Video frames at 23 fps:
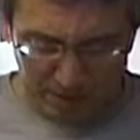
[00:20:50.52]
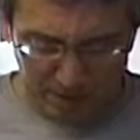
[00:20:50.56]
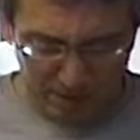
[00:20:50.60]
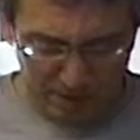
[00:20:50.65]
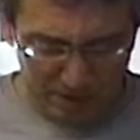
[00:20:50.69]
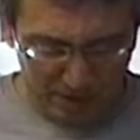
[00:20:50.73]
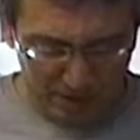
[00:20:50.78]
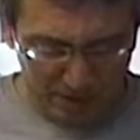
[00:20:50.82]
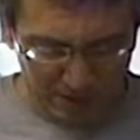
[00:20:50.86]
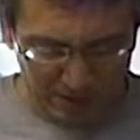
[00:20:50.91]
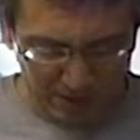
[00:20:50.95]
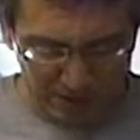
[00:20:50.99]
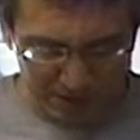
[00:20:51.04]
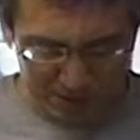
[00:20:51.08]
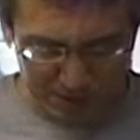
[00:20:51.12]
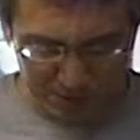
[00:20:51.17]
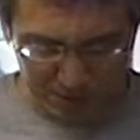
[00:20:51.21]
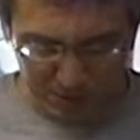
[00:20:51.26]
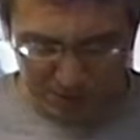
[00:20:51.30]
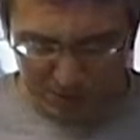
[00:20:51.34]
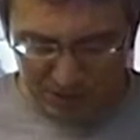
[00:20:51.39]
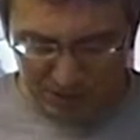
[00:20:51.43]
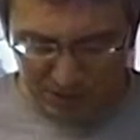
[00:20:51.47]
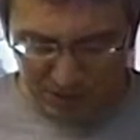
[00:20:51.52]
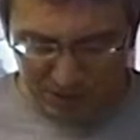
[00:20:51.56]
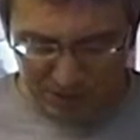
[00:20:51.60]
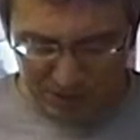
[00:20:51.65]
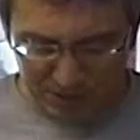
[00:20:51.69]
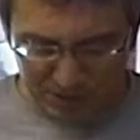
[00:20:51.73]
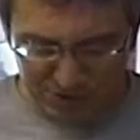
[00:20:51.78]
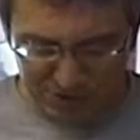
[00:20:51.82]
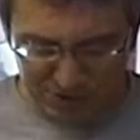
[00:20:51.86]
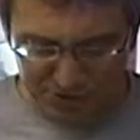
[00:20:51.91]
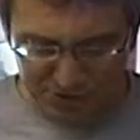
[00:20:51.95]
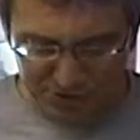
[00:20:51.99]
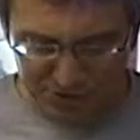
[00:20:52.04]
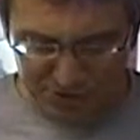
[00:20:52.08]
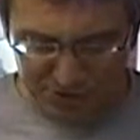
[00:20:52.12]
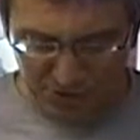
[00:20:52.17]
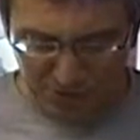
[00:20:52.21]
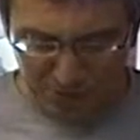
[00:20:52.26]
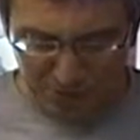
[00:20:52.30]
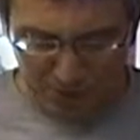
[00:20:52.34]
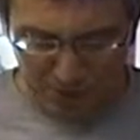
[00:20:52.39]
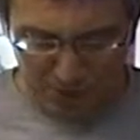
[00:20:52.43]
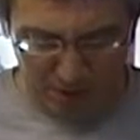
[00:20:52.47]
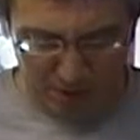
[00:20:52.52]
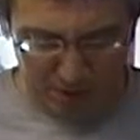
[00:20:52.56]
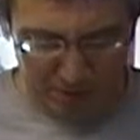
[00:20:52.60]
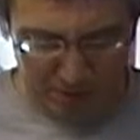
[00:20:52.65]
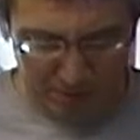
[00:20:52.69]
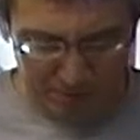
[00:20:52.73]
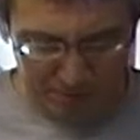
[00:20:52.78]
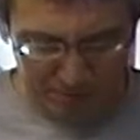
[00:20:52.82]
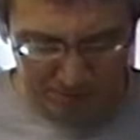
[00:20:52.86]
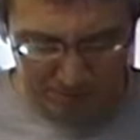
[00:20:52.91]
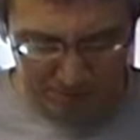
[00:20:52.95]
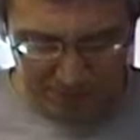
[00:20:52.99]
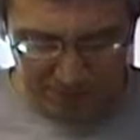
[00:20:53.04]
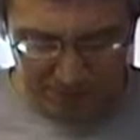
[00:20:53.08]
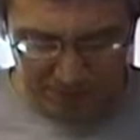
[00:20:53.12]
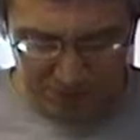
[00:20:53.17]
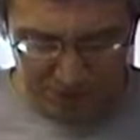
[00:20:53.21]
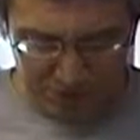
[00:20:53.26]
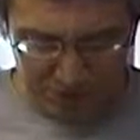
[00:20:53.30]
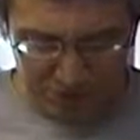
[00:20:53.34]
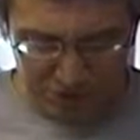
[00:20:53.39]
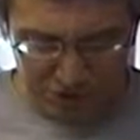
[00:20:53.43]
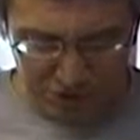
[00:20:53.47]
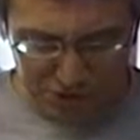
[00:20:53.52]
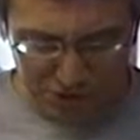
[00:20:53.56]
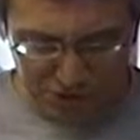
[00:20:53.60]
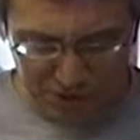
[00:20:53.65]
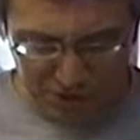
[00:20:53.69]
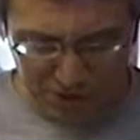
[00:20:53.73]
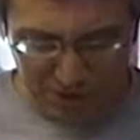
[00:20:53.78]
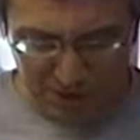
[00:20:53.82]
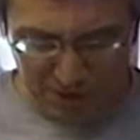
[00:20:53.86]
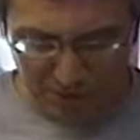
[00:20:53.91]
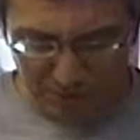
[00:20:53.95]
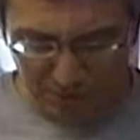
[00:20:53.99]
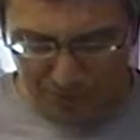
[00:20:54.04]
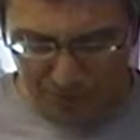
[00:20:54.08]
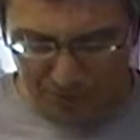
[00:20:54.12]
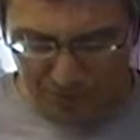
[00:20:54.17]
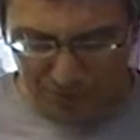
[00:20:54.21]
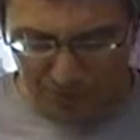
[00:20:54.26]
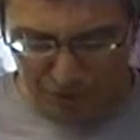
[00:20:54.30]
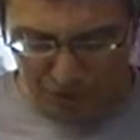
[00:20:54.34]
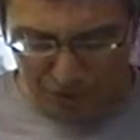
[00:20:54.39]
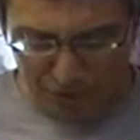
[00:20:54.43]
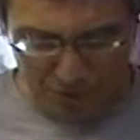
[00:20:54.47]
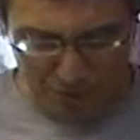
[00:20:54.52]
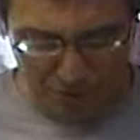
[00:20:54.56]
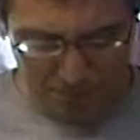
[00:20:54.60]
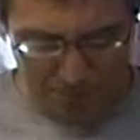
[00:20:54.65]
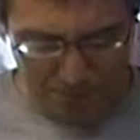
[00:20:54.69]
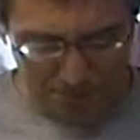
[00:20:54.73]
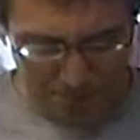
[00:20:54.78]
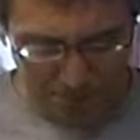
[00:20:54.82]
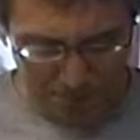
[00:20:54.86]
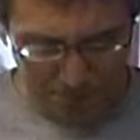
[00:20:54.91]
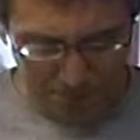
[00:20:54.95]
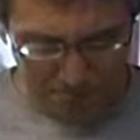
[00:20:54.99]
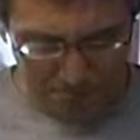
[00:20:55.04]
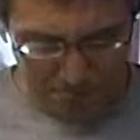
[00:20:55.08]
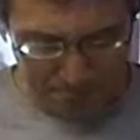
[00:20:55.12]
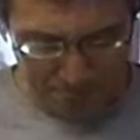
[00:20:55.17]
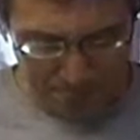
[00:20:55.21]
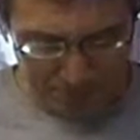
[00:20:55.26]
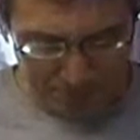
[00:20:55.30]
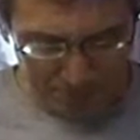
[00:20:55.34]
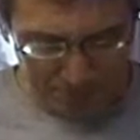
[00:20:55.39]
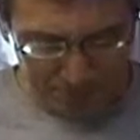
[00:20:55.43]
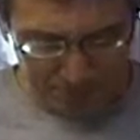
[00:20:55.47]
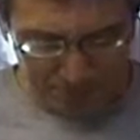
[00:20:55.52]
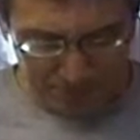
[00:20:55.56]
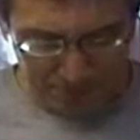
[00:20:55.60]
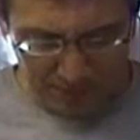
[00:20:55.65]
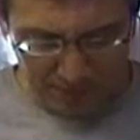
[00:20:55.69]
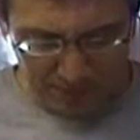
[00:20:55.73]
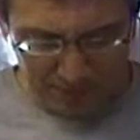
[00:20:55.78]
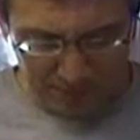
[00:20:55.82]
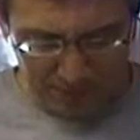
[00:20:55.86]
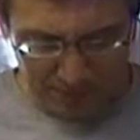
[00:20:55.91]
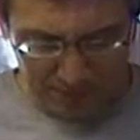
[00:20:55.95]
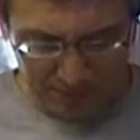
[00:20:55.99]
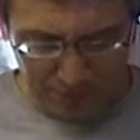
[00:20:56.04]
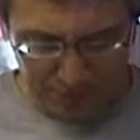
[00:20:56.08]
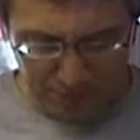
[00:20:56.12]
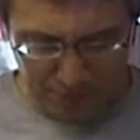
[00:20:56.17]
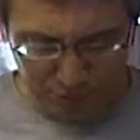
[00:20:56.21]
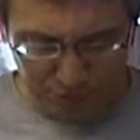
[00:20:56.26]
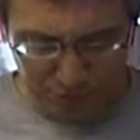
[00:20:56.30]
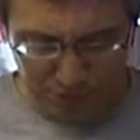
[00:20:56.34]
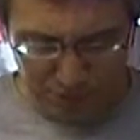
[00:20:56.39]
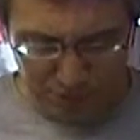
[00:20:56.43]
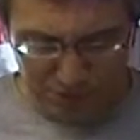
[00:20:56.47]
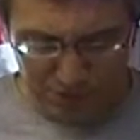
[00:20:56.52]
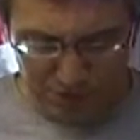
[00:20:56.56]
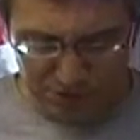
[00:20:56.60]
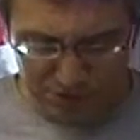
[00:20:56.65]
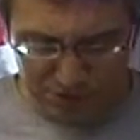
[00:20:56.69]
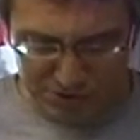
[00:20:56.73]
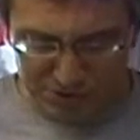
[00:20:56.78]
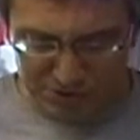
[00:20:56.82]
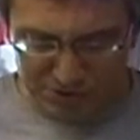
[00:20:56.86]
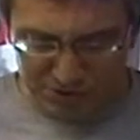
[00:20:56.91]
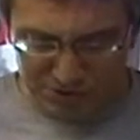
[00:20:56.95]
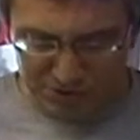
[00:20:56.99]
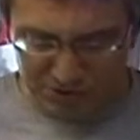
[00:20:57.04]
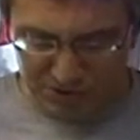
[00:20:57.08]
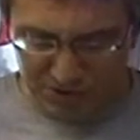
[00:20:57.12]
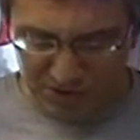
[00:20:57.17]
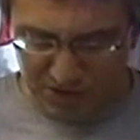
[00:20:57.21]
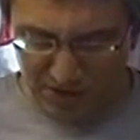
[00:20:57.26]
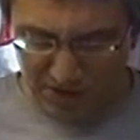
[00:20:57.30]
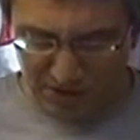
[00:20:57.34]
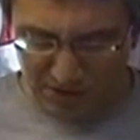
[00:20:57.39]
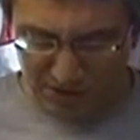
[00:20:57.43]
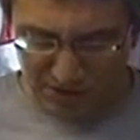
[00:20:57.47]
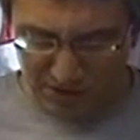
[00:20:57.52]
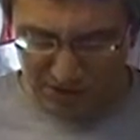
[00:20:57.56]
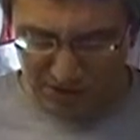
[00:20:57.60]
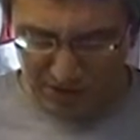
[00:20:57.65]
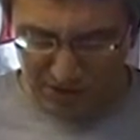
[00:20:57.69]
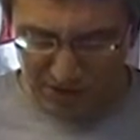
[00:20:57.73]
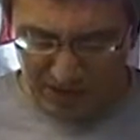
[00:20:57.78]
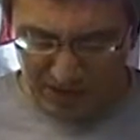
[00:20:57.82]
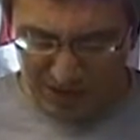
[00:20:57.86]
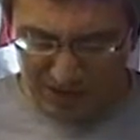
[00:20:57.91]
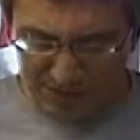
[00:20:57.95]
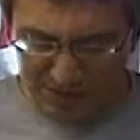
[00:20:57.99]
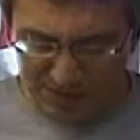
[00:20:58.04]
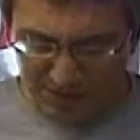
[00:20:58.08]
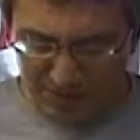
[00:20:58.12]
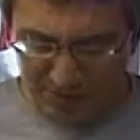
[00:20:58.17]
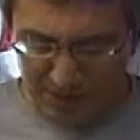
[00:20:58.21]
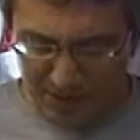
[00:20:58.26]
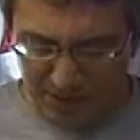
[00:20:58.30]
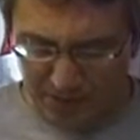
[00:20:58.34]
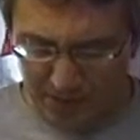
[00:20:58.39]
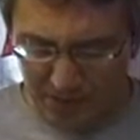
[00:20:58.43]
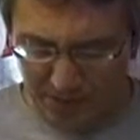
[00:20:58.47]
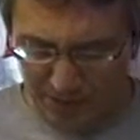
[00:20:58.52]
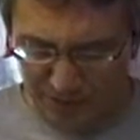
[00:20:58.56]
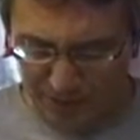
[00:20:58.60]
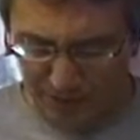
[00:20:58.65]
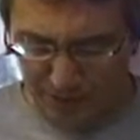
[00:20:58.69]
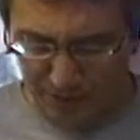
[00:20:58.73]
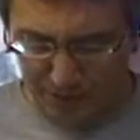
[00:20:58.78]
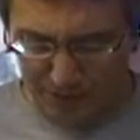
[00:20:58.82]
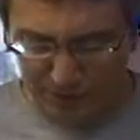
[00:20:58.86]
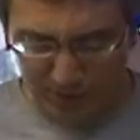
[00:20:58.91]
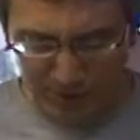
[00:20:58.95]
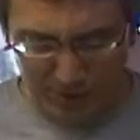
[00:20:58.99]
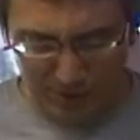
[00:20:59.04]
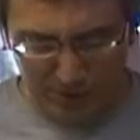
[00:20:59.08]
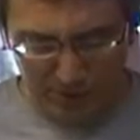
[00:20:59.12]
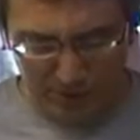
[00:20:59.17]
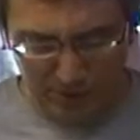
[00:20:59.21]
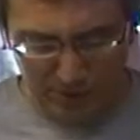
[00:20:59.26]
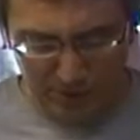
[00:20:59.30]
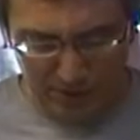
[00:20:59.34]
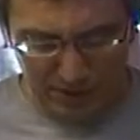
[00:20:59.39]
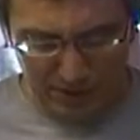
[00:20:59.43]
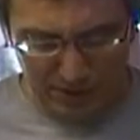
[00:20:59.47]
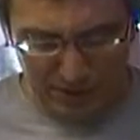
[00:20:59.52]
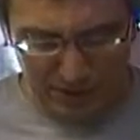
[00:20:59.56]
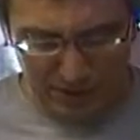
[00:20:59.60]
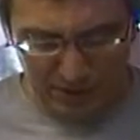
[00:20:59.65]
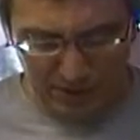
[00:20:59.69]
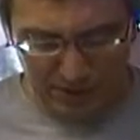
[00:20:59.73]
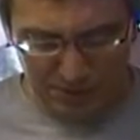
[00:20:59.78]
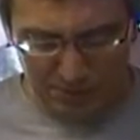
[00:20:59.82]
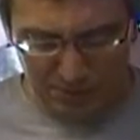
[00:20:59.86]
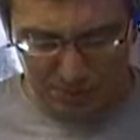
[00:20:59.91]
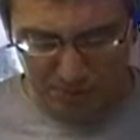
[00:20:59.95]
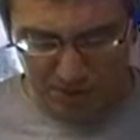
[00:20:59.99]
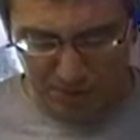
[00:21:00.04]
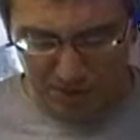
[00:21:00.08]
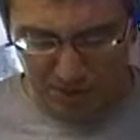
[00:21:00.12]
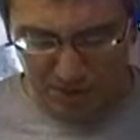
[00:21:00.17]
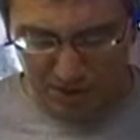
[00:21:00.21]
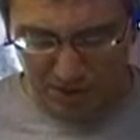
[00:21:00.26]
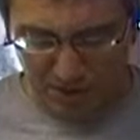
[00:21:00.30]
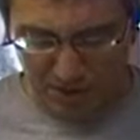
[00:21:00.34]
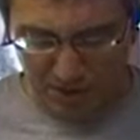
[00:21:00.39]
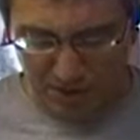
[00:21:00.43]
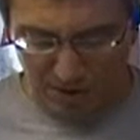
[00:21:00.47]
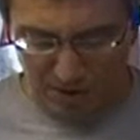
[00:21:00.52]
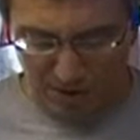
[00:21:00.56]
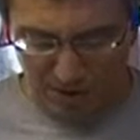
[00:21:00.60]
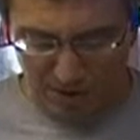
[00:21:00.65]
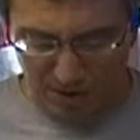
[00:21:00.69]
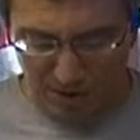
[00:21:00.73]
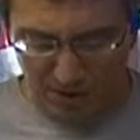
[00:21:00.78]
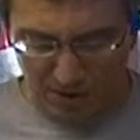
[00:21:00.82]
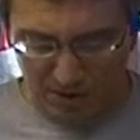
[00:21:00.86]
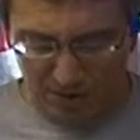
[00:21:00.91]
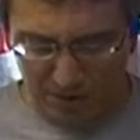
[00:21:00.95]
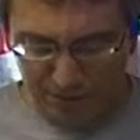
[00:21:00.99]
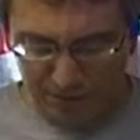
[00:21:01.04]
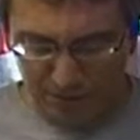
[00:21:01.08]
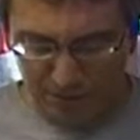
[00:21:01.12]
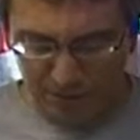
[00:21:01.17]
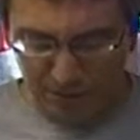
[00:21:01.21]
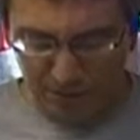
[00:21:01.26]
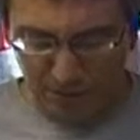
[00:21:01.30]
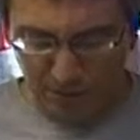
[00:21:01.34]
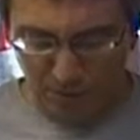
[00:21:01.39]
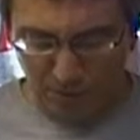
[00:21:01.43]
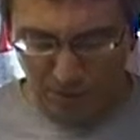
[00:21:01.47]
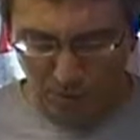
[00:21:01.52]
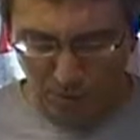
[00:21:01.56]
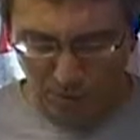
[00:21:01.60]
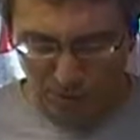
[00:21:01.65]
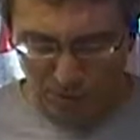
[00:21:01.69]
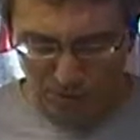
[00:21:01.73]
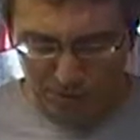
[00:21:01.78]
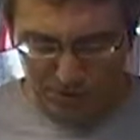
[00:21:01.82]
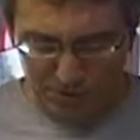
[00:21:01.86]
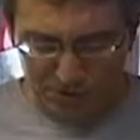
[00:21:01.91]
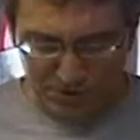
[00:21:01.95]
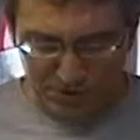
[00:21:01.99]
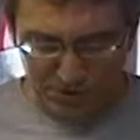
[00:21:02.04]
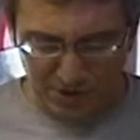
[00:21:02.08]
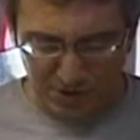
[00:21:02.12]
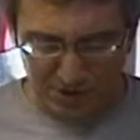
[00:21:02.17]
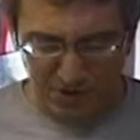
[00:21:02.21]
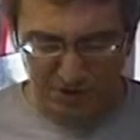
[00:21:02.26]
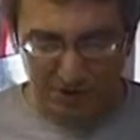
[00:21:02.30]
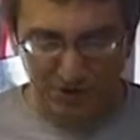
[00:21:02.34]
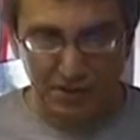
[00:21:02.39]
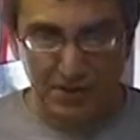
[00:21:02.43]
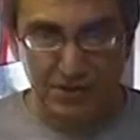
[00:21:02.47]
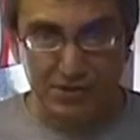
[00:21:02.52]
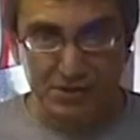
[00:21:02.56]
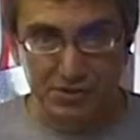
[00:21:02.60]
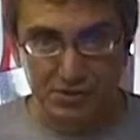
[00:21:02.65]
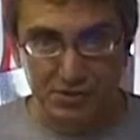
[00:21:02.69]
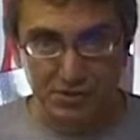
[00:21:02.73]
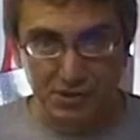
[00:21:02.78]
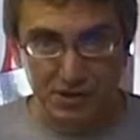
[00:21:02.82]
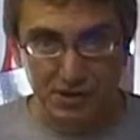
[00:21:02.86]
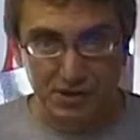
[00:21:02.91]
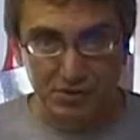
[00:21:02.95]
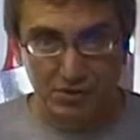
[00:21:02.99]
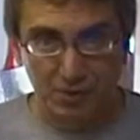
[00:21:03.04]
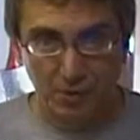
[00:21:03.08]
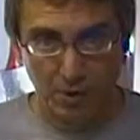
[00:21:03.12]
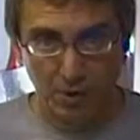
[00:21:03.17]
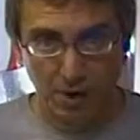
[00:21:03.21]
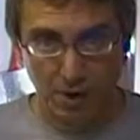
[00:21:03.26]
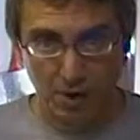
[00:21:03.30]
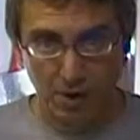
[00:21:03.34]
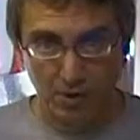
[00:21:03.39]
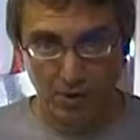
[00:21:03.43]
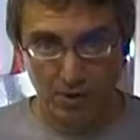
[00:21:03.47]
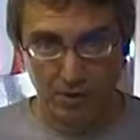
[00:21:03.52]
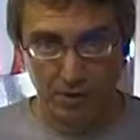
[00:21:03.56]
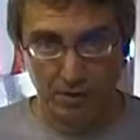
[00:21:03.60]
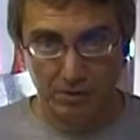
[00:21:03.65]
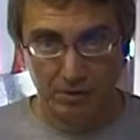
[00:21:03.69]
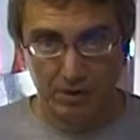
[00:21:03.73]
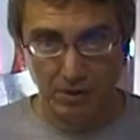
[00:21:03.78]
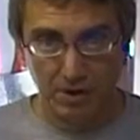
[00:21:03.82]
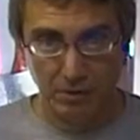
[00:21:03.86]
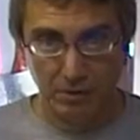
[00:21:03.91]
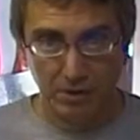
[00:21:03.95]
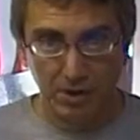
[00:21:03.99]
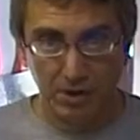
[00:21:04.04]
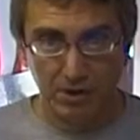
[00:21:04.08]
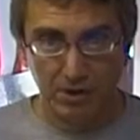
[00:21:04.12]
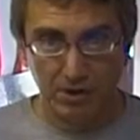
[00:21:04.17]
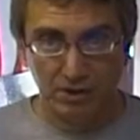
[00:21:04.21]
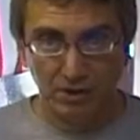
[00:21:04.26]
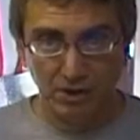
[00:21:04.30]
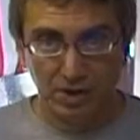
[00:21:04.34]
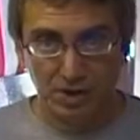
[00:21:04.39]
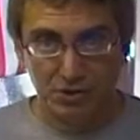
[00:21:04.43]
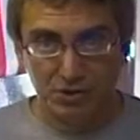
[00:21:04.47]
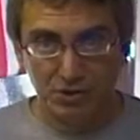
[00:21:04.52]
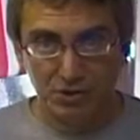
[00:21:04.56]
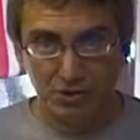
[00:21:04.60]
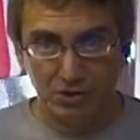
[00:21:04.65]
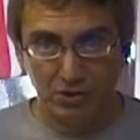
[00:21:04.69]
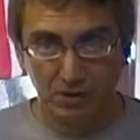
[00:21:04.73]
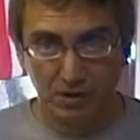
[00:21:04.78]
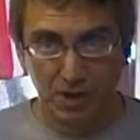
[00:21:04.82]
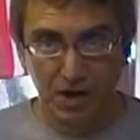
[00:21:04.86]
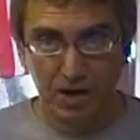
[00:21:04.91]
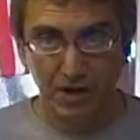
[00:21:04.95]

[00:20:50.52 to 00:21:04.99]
against McDonald's and Subway, just to name a few. Employers steal an estimated $50 billion per year from their workers. And this is where deregulation,